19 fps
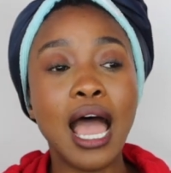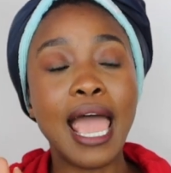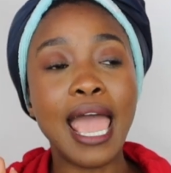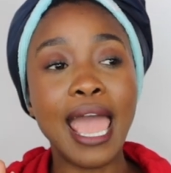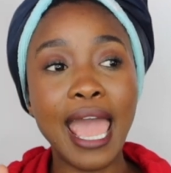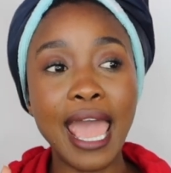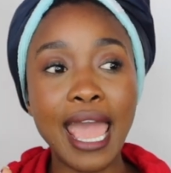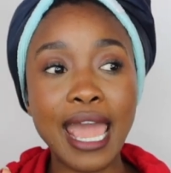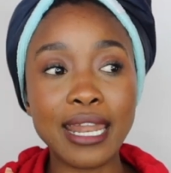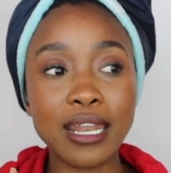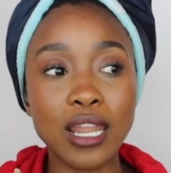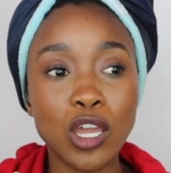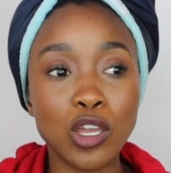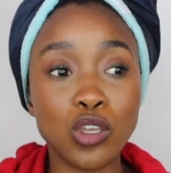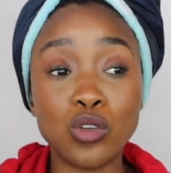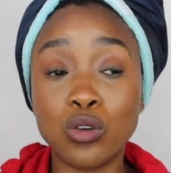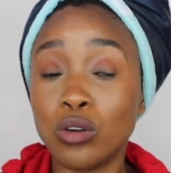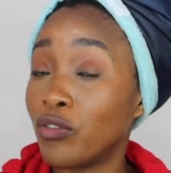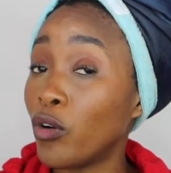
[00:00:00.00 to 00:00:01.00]
and
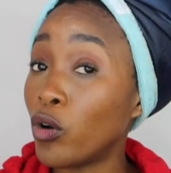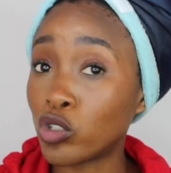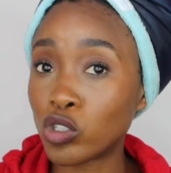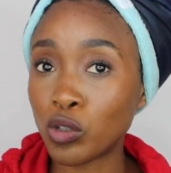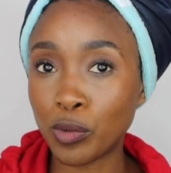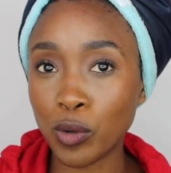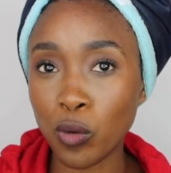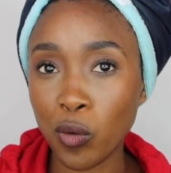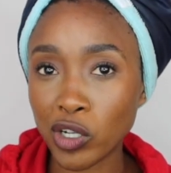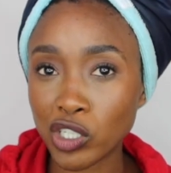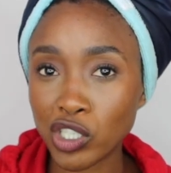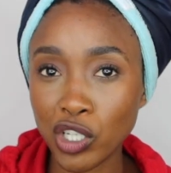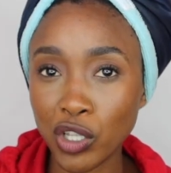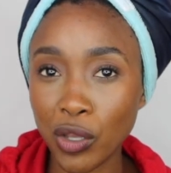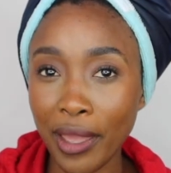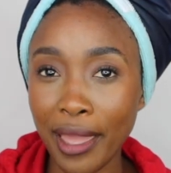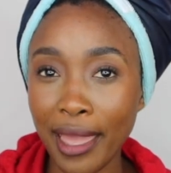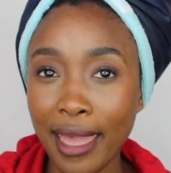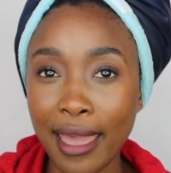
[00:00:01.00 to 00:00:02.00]
you've also been washing
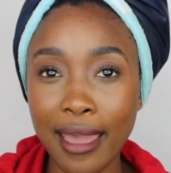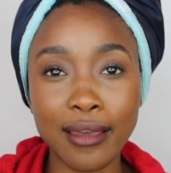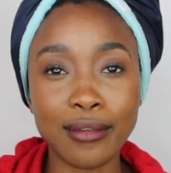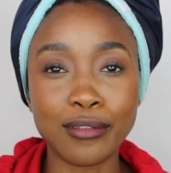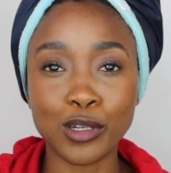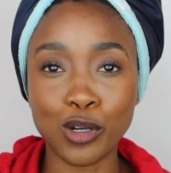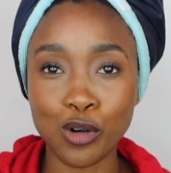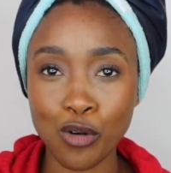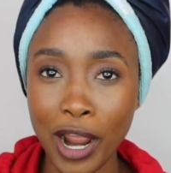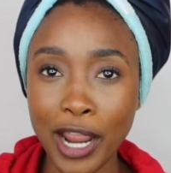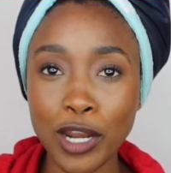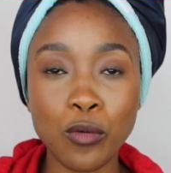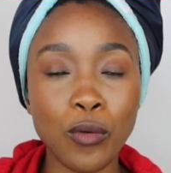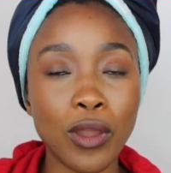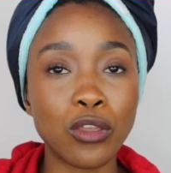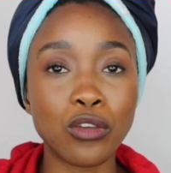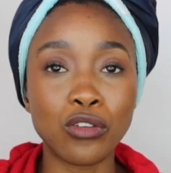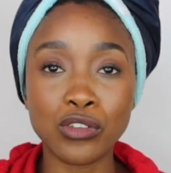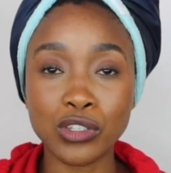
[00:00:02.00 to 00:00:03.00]
your hair the right way,
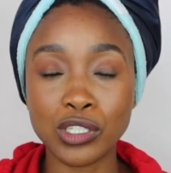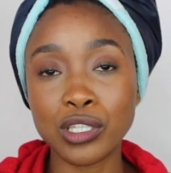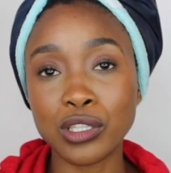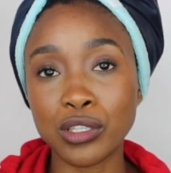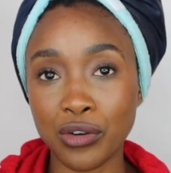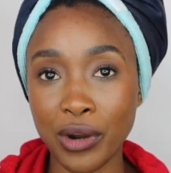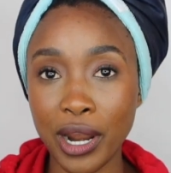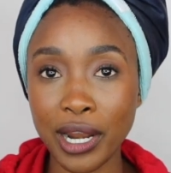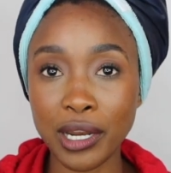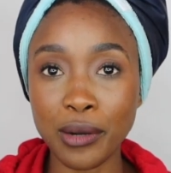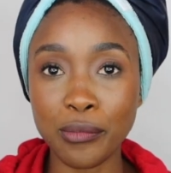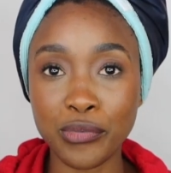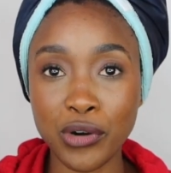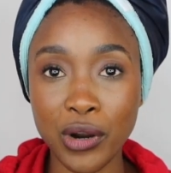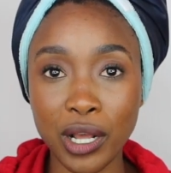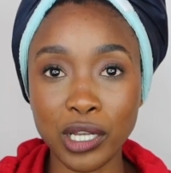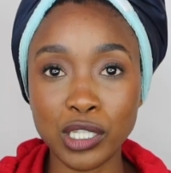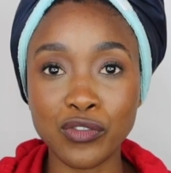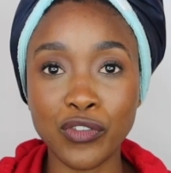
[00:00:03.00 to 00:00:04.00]
you're using the right
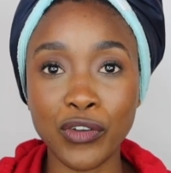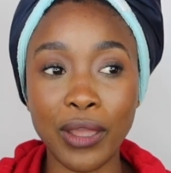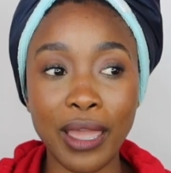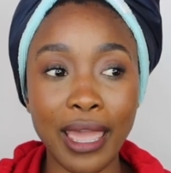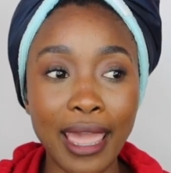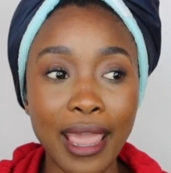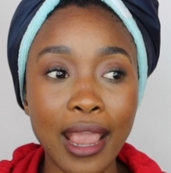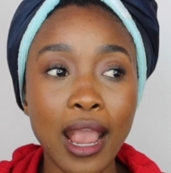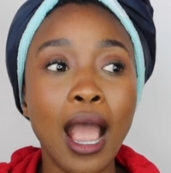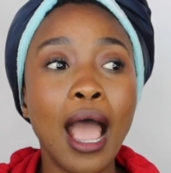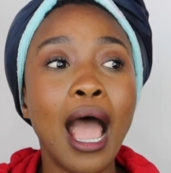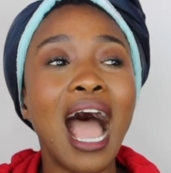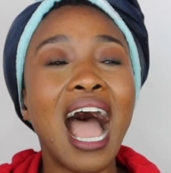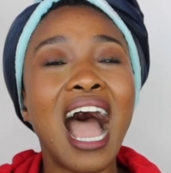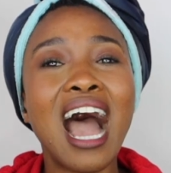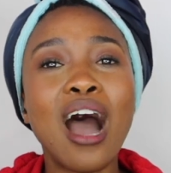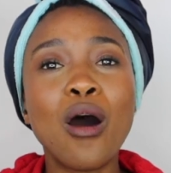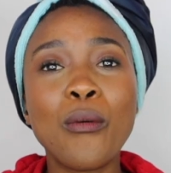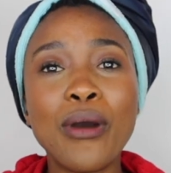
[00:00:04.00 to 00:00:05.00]
products for your hair,
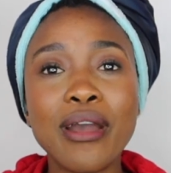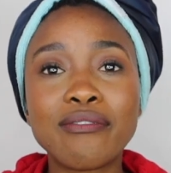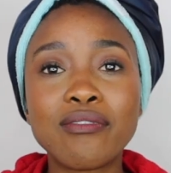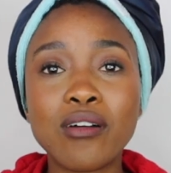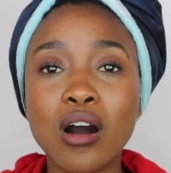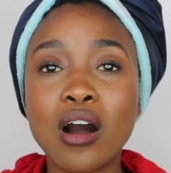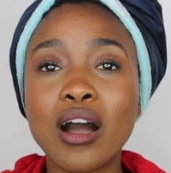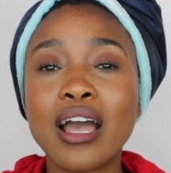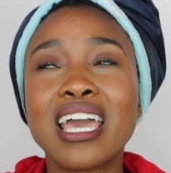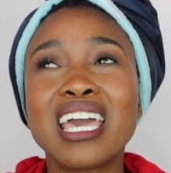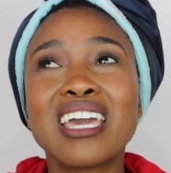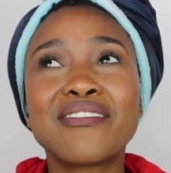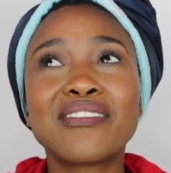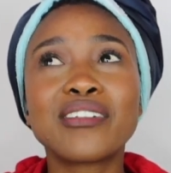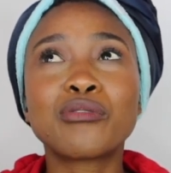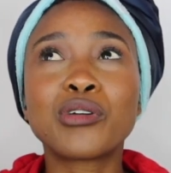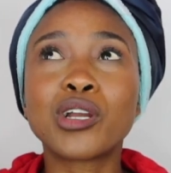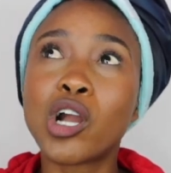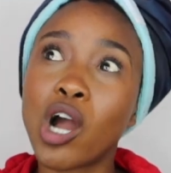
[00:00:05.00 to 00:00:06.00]
however,
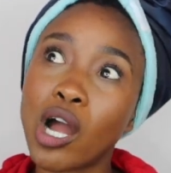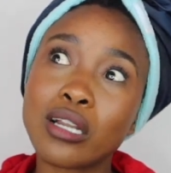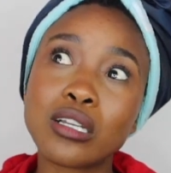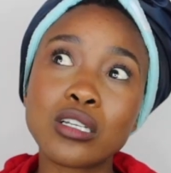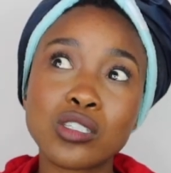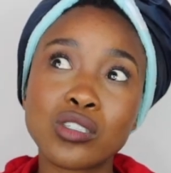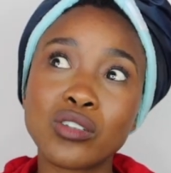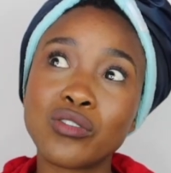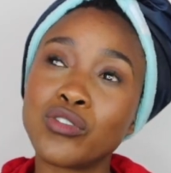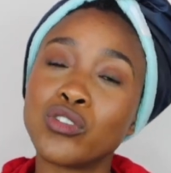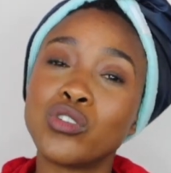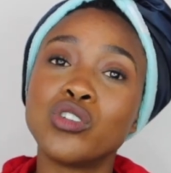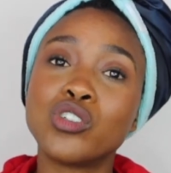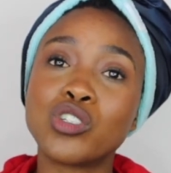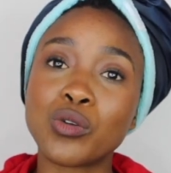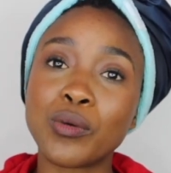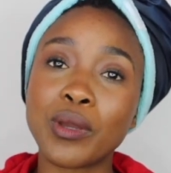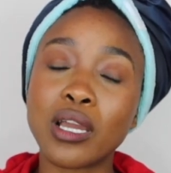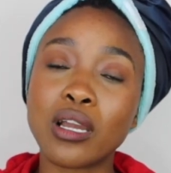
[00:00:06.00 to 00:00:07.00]
even regardless of you
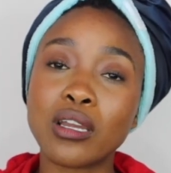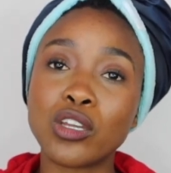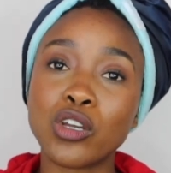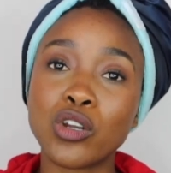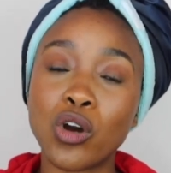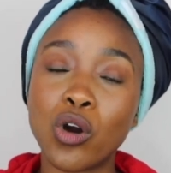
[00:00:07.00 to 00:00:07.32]
doing,